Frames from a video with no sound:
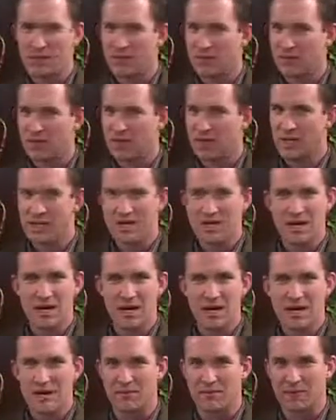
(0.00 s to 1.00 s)
Friend, listen
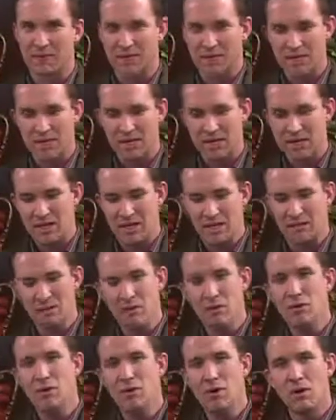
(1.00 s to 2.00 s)
carefully. If
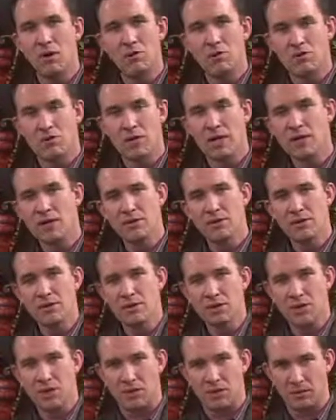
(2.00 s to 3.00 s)
you don't train your
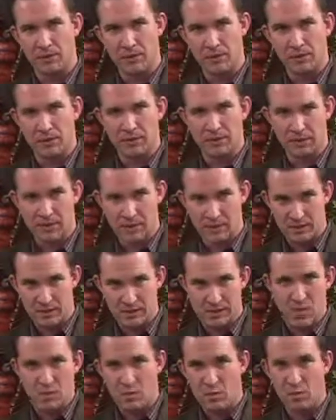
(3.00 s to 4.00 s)
children,
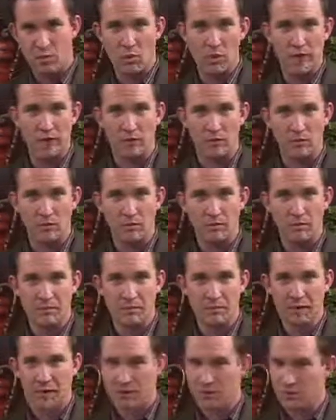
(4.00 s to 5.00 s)
someone will
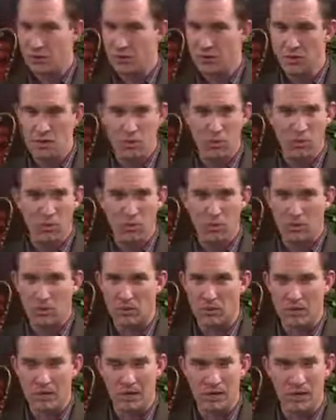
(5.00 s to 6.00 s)
and you don't
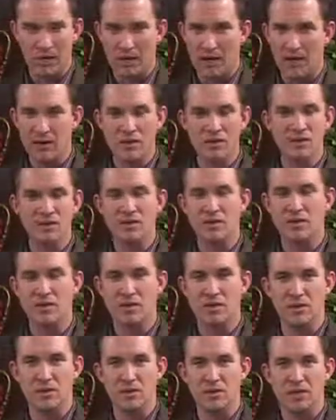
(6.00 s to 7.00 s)
want, I'll guarantee
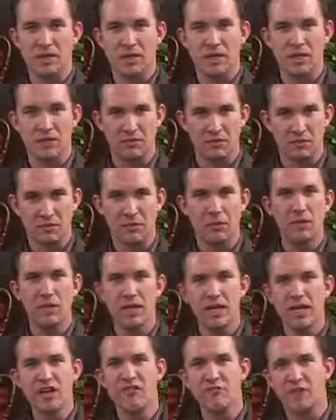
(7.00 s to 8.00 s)
you, if you
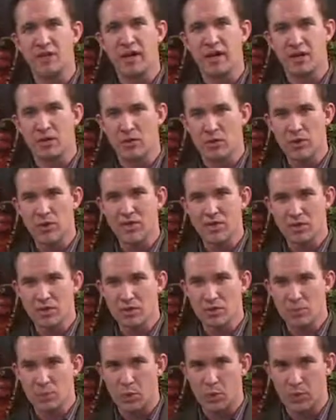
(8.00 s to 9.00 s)
live by
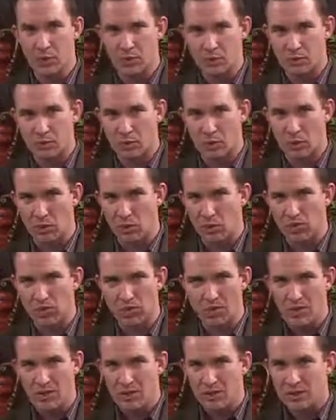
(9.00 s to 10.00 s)
Christian principles,
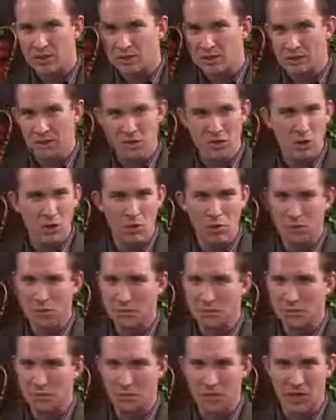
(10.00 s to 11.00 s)
you don't
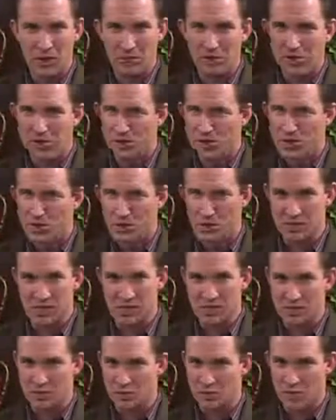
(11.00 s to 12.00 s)
want the public school
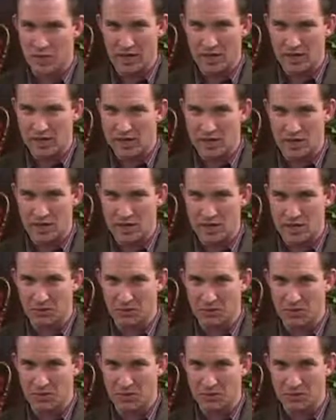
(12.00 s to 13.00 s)
system training your
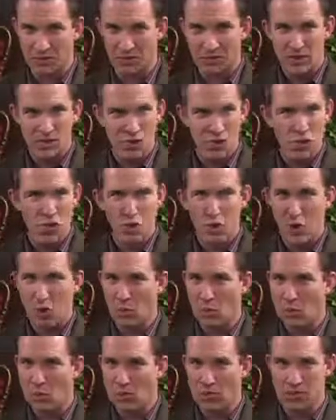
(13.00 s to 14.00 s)
children. You don't
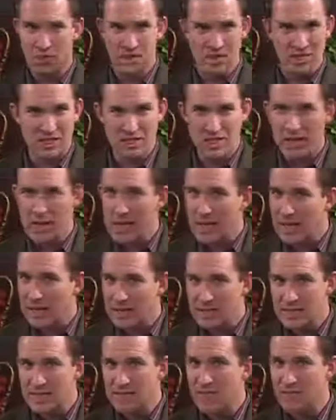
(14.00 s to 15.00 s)
want
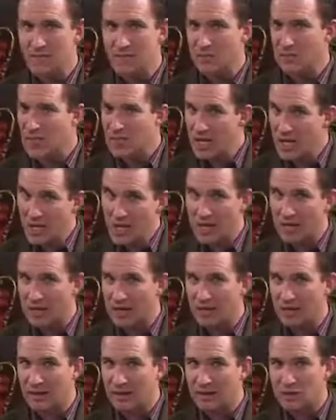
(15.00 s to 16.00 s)
society and the
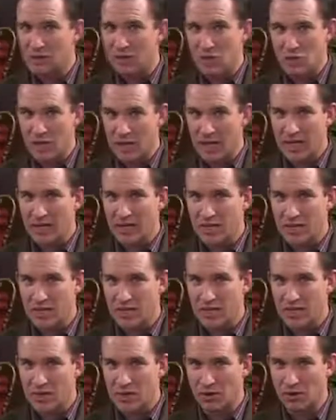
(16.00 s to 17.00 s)
media training your
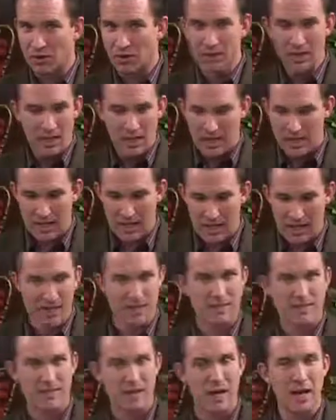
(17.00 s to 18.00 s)
children.
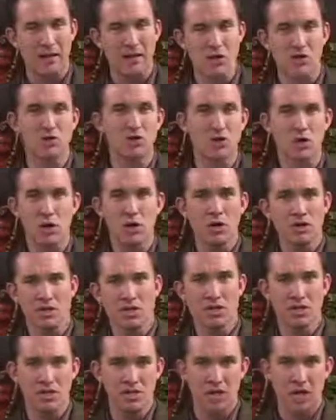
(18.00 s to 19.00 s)
It's not the
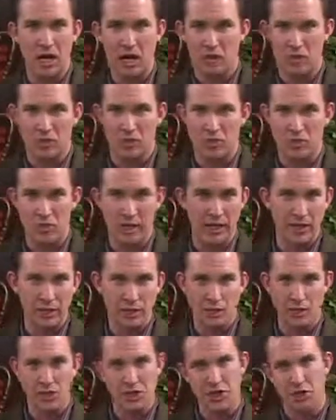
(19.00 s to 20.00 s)
church's job to train
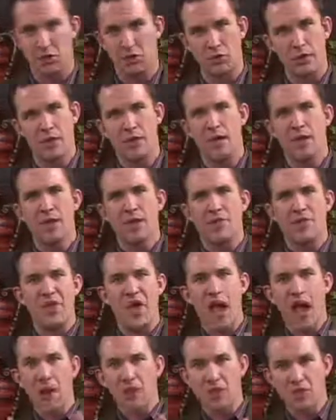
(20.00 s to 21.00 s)
your children.
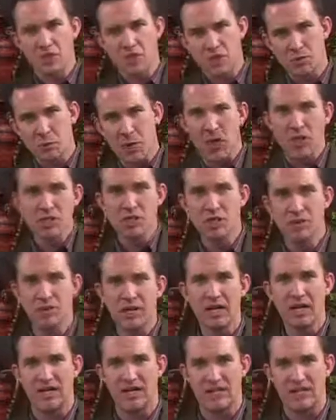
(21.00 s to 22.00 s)
That
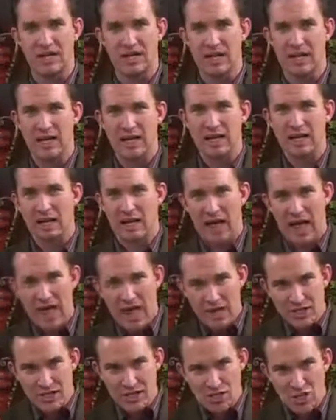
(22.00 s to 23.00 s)
responsibility
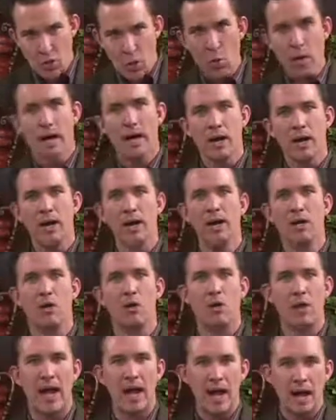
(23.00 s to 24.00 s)
lies squarely
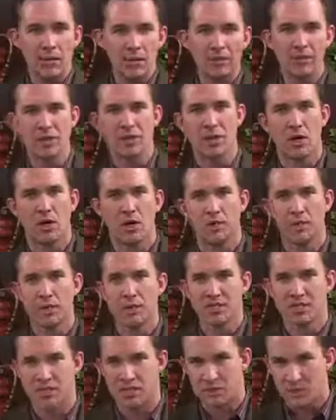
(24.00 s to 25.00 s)
on our
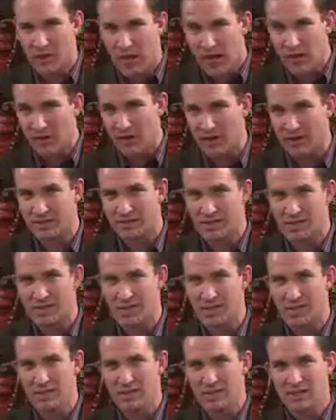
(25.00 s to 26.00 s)
shoulders as
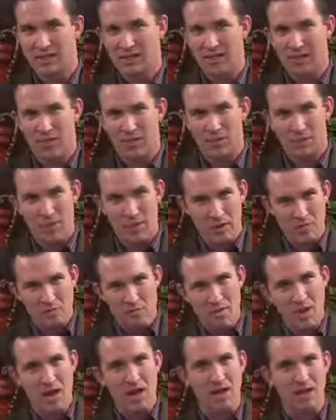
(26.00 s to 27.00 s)
parents, and we
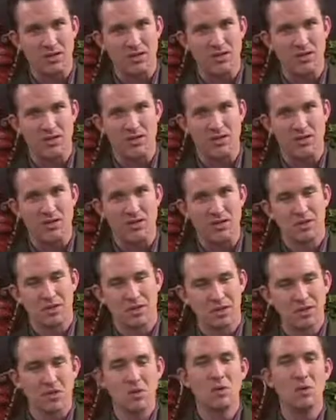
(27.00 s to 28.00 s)
must
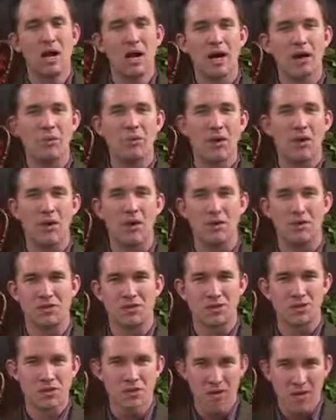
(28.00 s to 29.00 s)
do our part
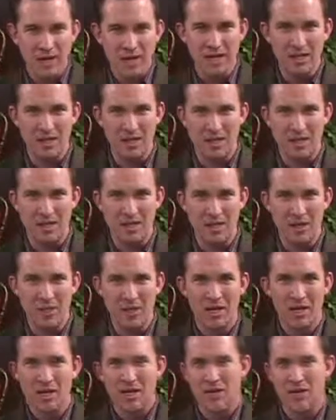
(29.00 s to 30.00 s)
to train them
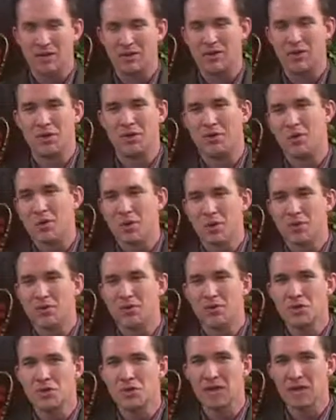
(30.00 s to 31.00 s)
in the
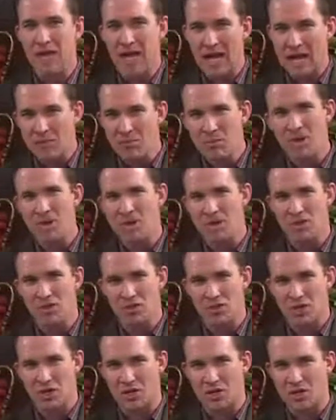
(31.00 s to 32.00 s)
nurture and
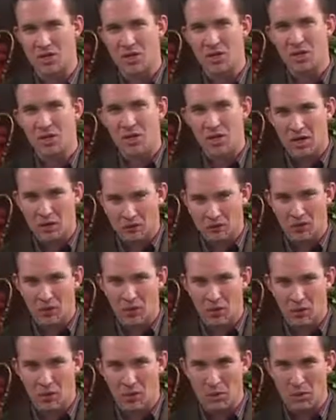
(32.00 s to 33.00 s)
admonition of the
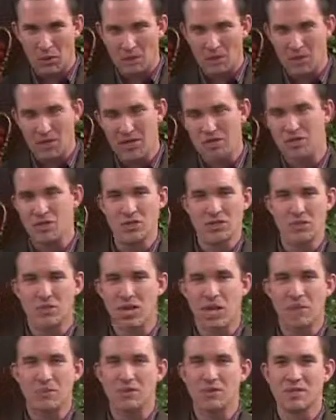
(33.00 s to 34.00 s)
Lord. Ephesians
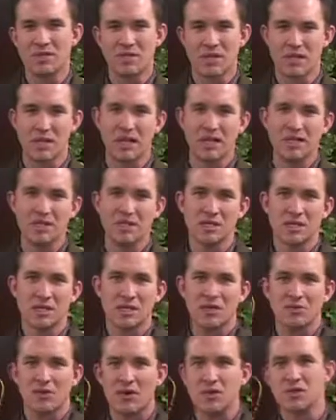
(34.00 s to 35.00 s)
chapter 6,
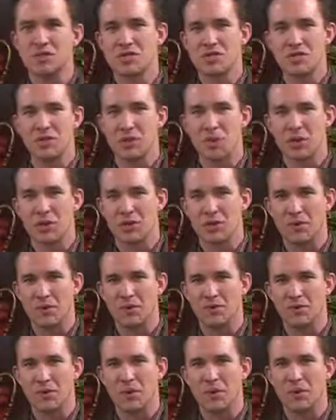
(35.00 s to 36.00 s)
verses 1 through
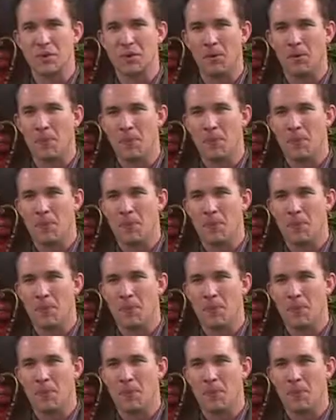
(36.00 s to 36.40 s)
4.